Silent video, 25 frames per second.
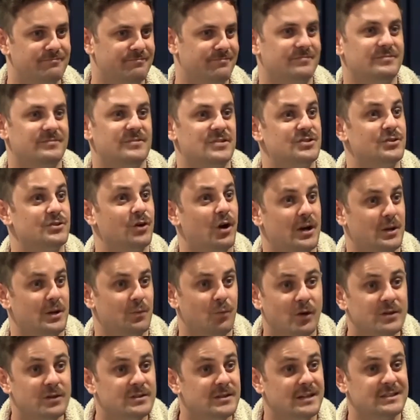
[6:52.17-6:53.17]
society
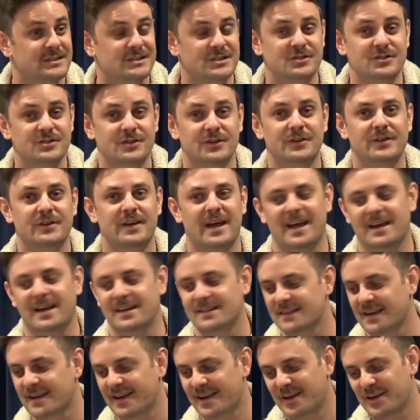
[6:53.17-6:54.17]
wants us to do,
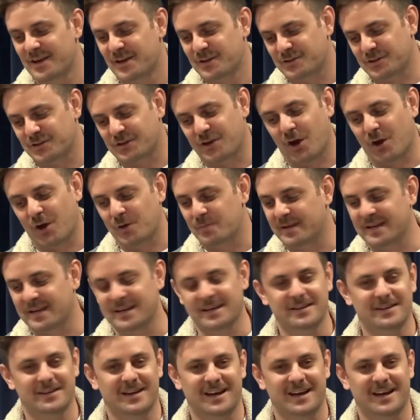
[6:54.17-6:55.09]
and to go be